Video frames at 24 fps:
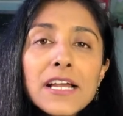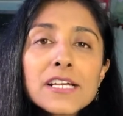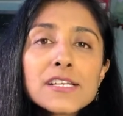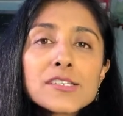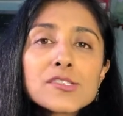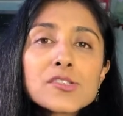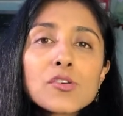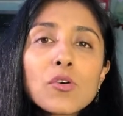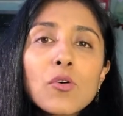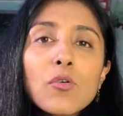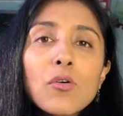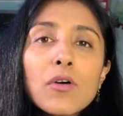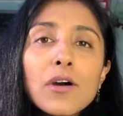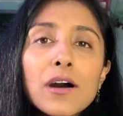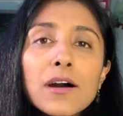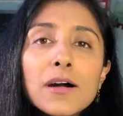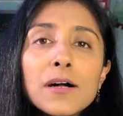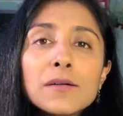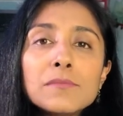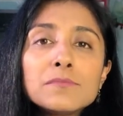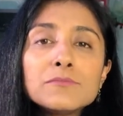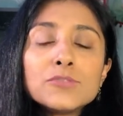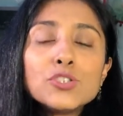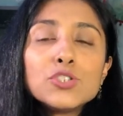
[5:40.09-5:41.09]
So
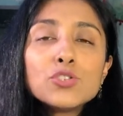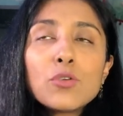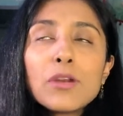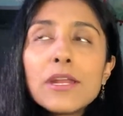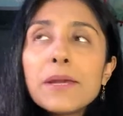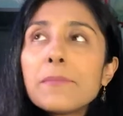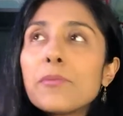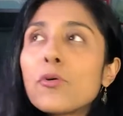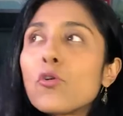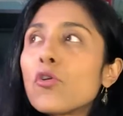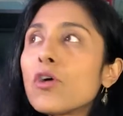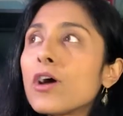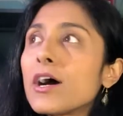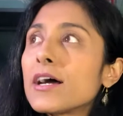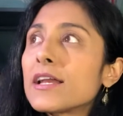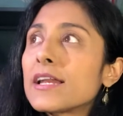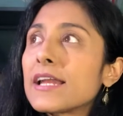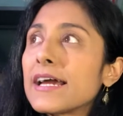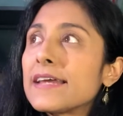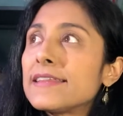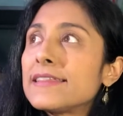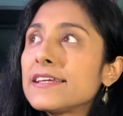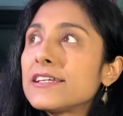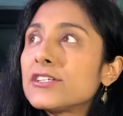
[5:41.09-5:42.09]
Julie
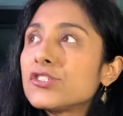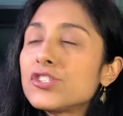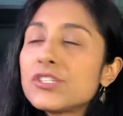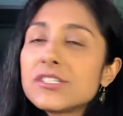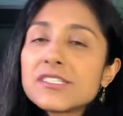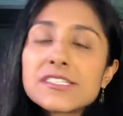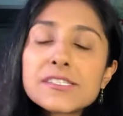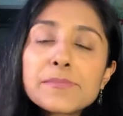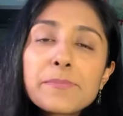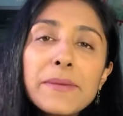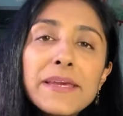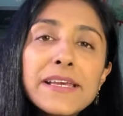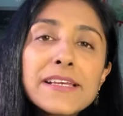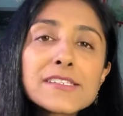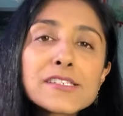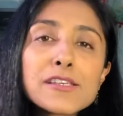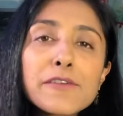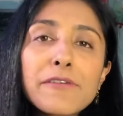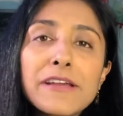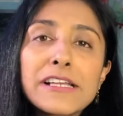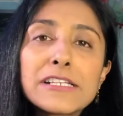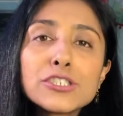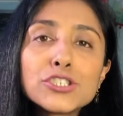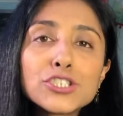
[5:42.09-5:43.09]
Bogart, I think she speaks
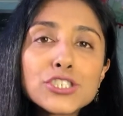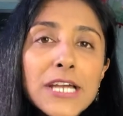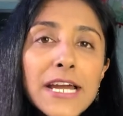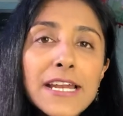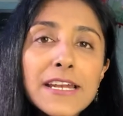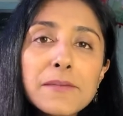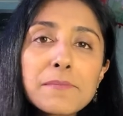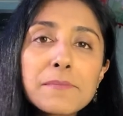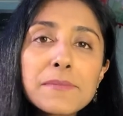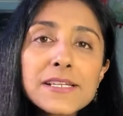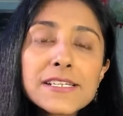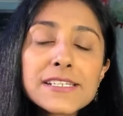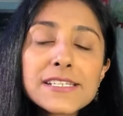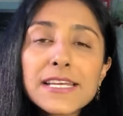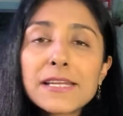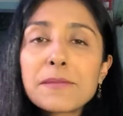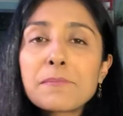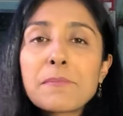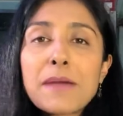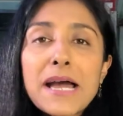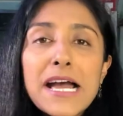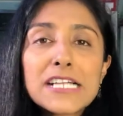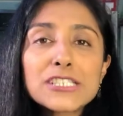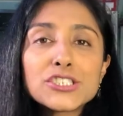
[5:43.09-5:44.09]
of enchantment
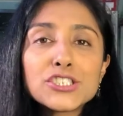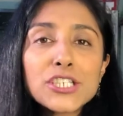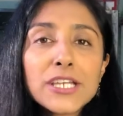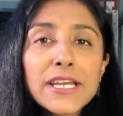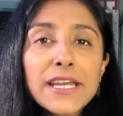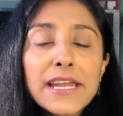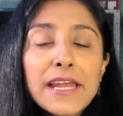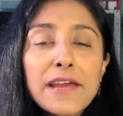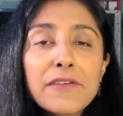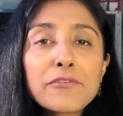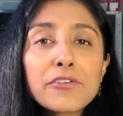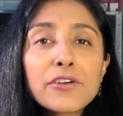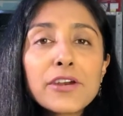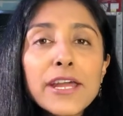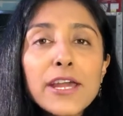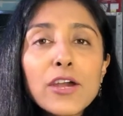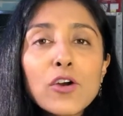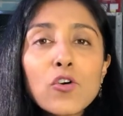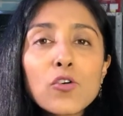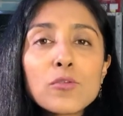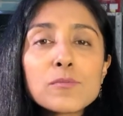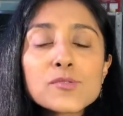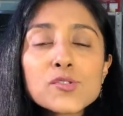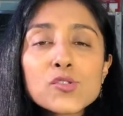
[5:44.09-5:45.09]
and magic in everyday
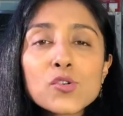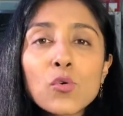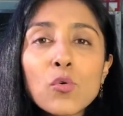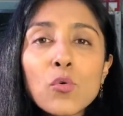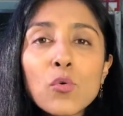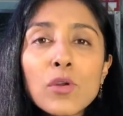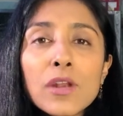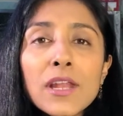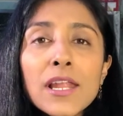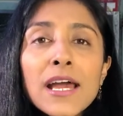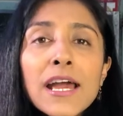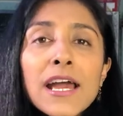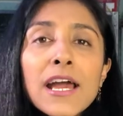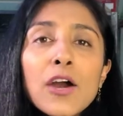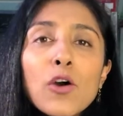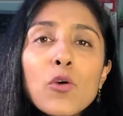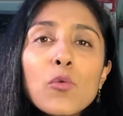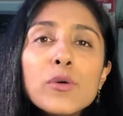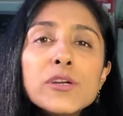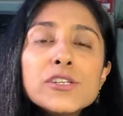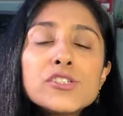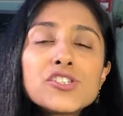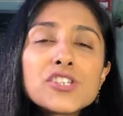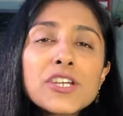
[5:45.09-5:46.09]
homeschool,
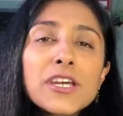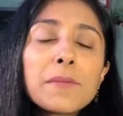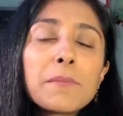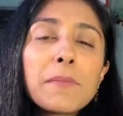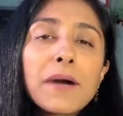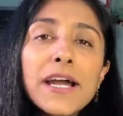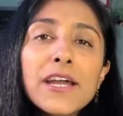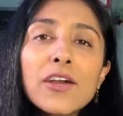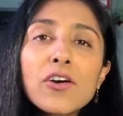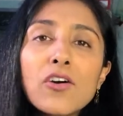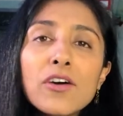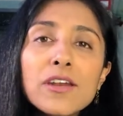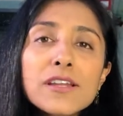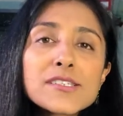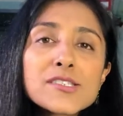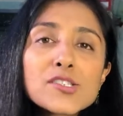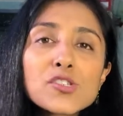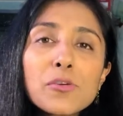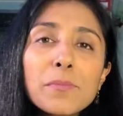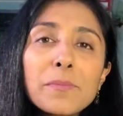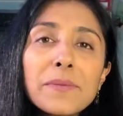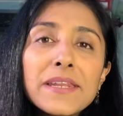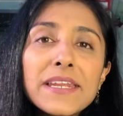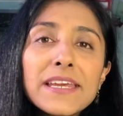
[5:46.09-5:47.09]
which in my
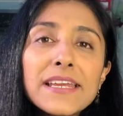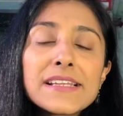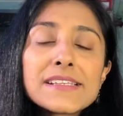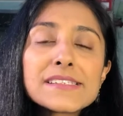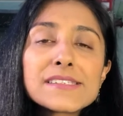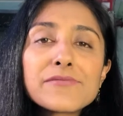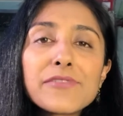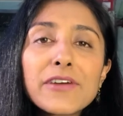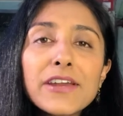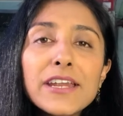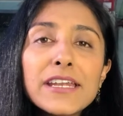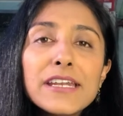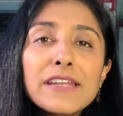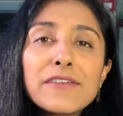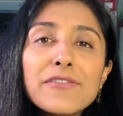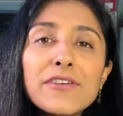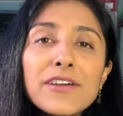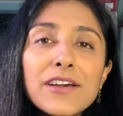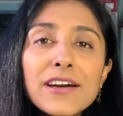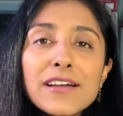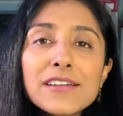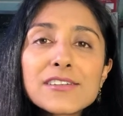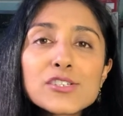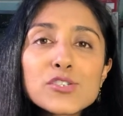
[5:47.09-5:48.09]
honest opinion is very
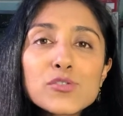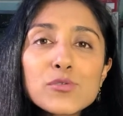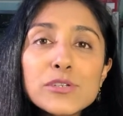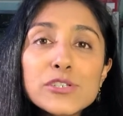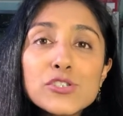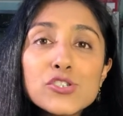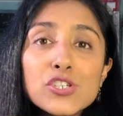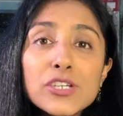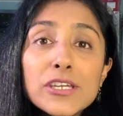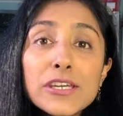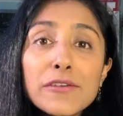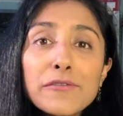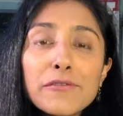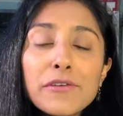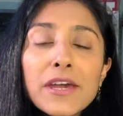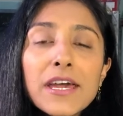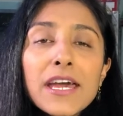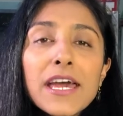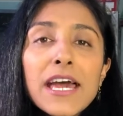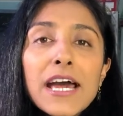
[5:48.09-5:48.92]
difficult to achieve.